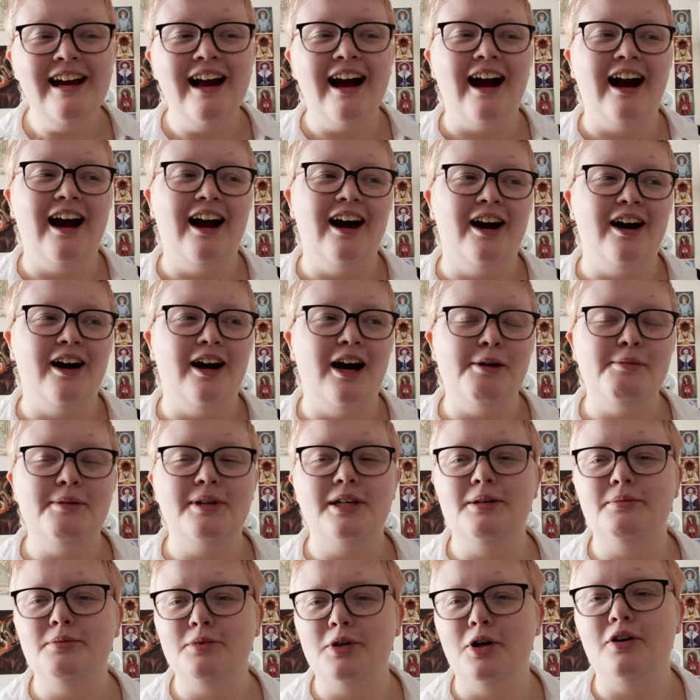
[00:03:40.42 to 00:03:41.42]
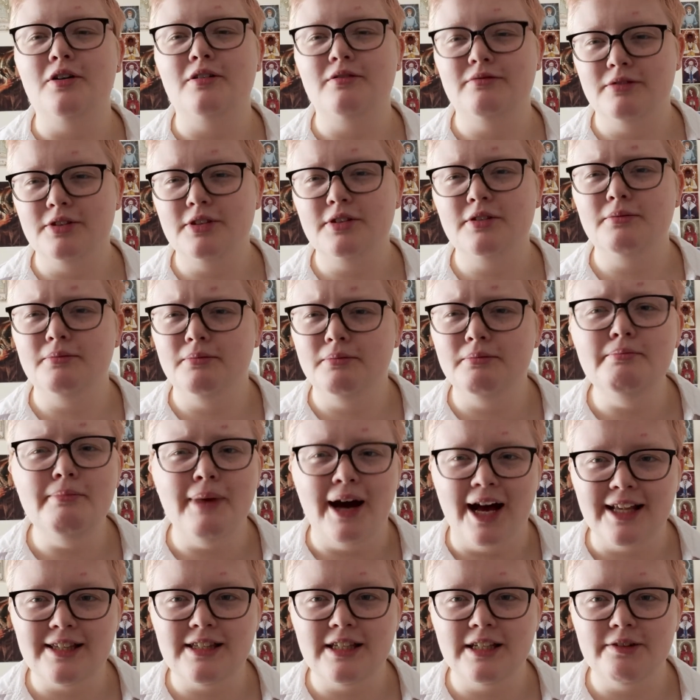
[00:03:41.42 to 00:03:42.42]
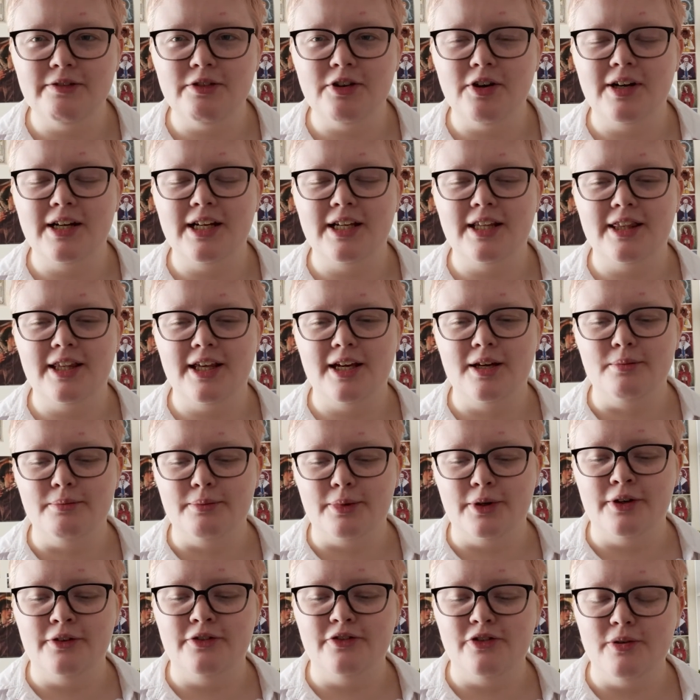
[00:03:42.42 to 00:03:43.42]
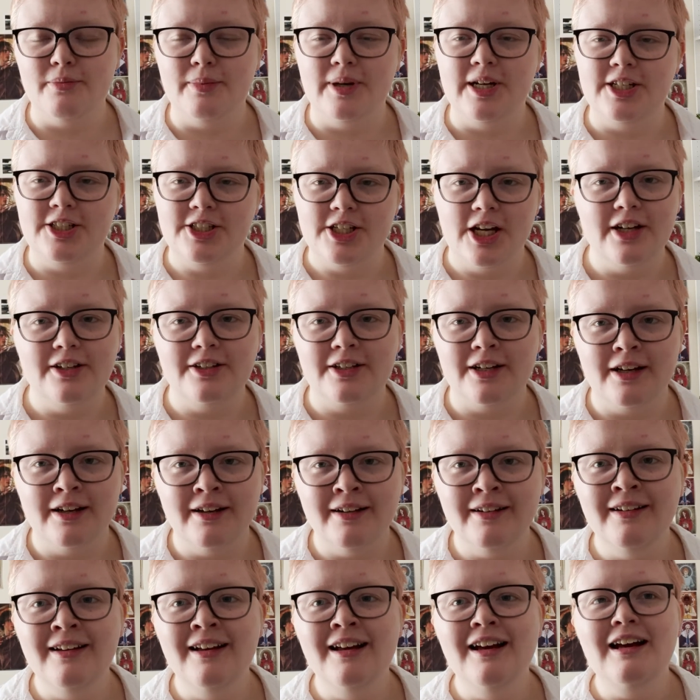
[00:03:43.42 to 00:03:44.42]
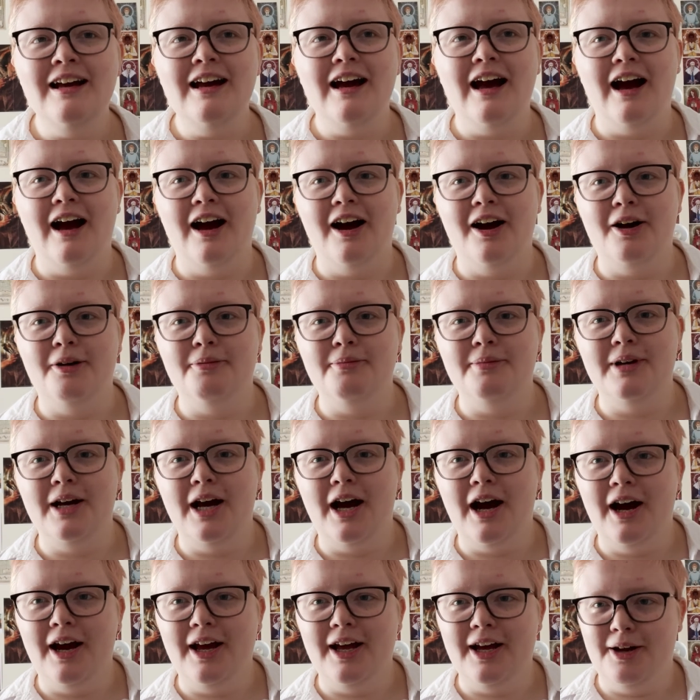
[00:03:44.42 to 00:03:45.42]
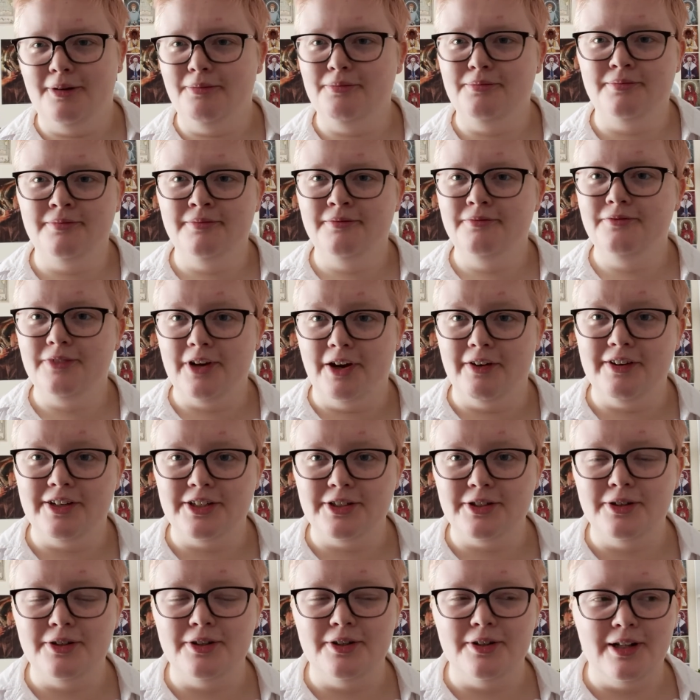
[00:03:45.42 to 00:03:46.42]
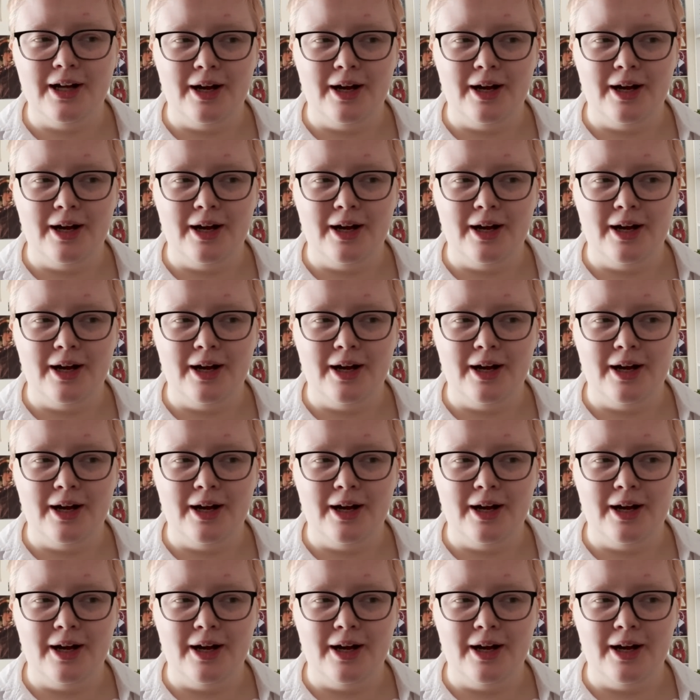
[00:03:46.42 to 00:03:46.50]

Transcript: I mean, I'm not massive or anything, but for my gender, I am very tall.